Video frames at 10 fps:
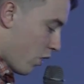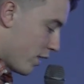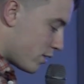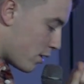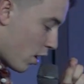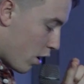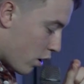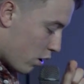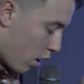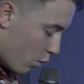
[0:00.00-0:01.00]
This
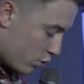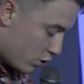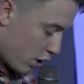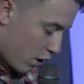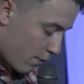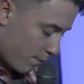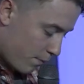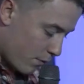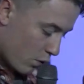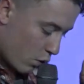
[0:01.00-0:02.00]
culture
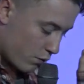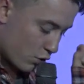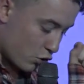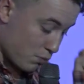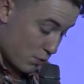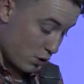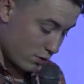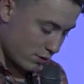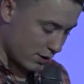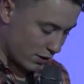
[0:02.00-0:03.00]
of
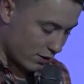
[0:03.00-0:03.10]
community,